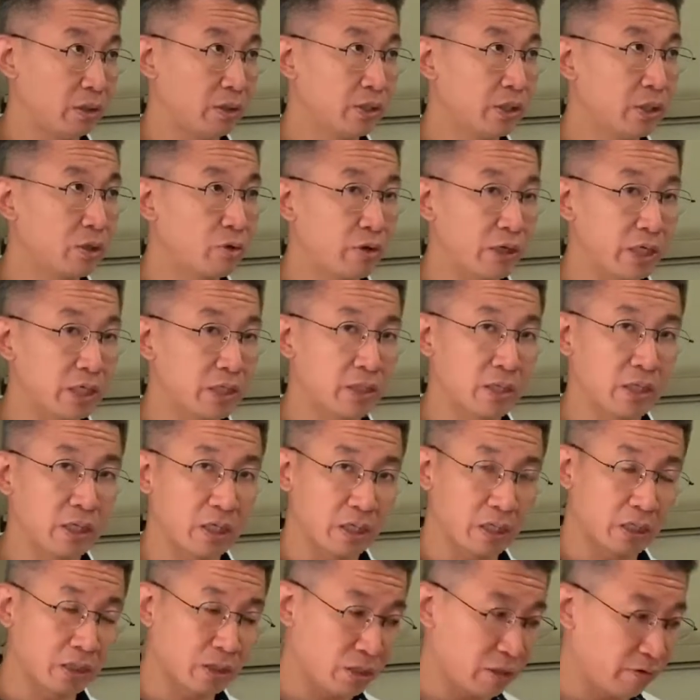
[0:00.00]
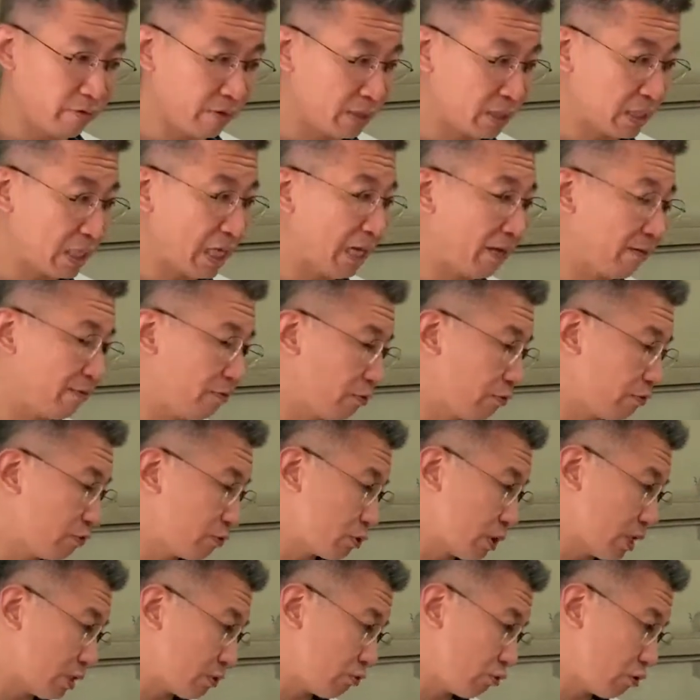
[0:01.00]
decrease the service life of
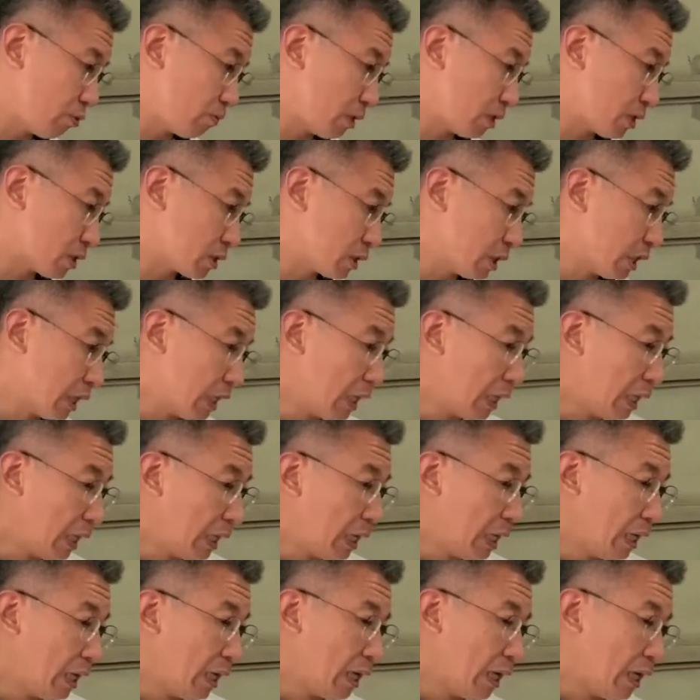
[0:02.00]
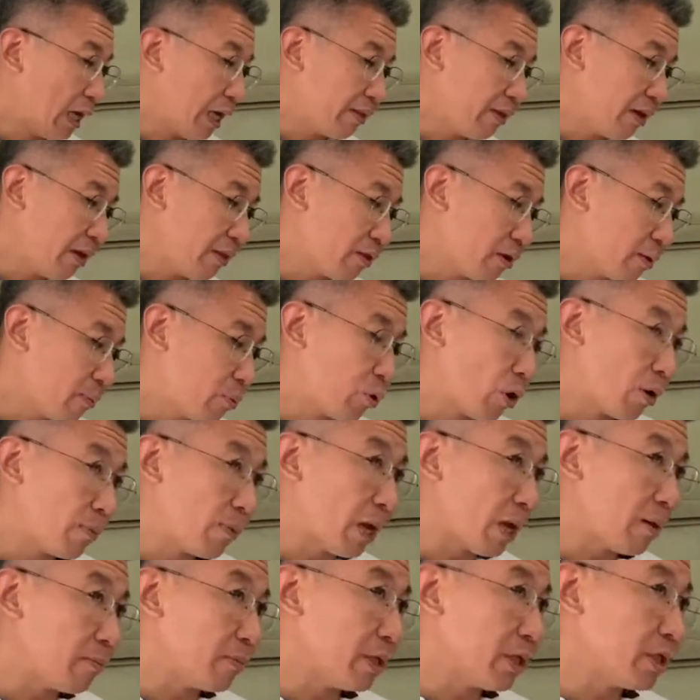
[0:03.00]
transformers. Another
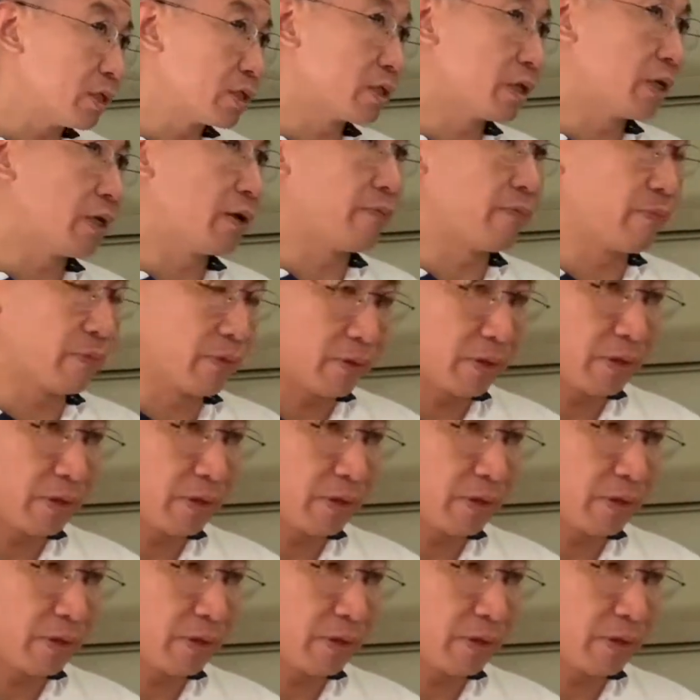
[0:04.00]
problem is the